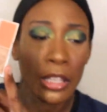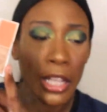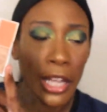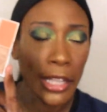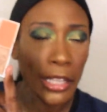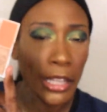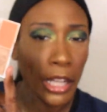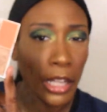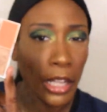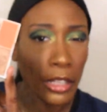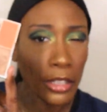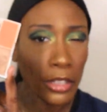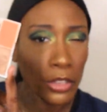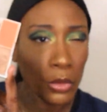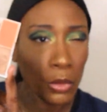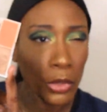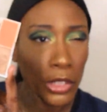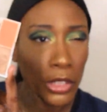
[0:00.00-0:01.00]
like
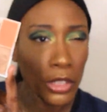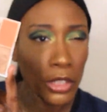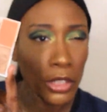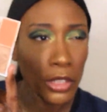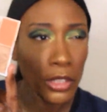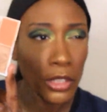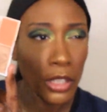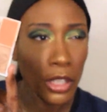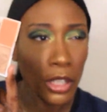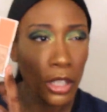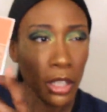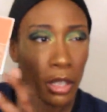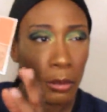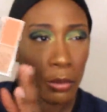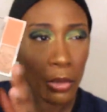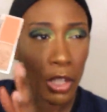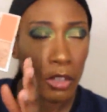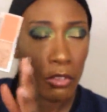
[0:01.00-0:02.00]
there's a really good
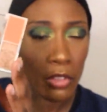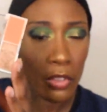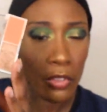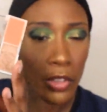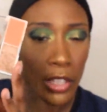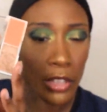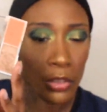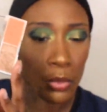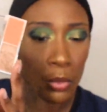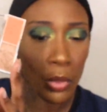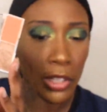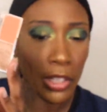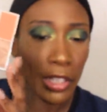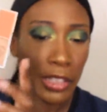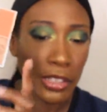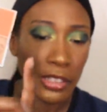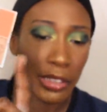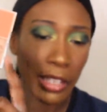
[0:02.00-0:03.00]
um Cover FX one
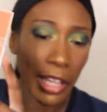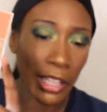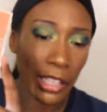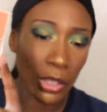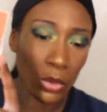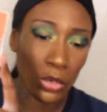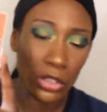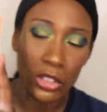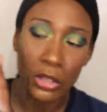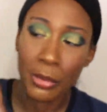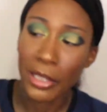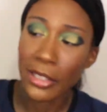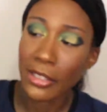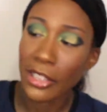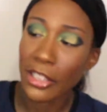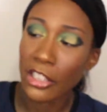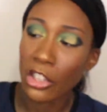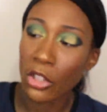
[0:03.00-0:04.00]
that's like closer to my
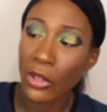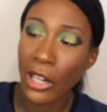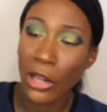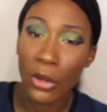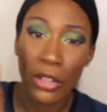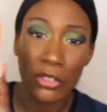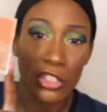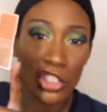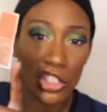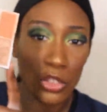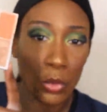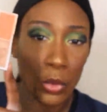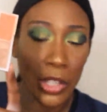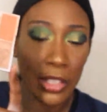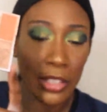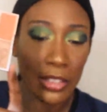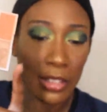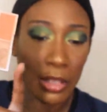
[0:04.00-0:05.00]
skin tone that i don't have to just
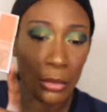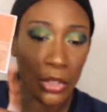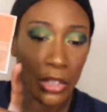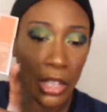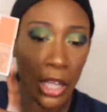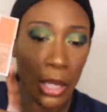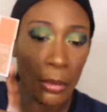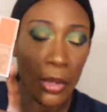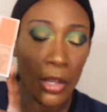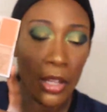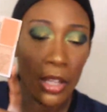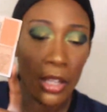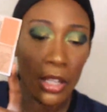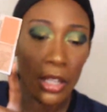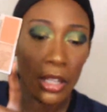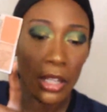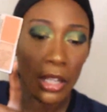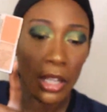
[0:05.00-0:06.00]
wear in the summertime
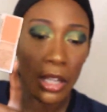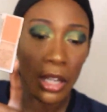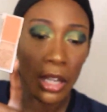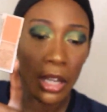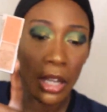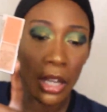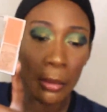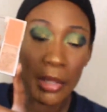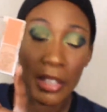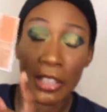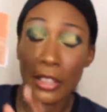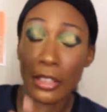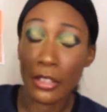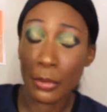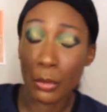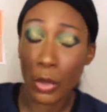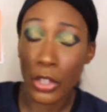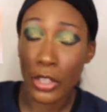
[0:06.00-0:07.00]
I mean in the
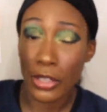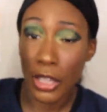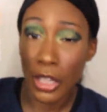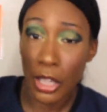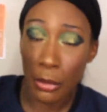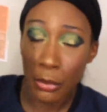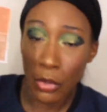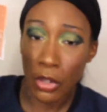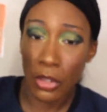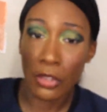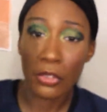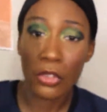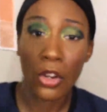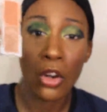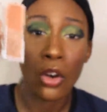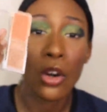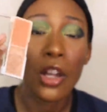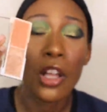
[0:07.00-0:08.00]
springtime or the
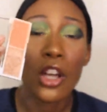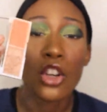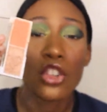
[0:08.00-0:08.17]
fall.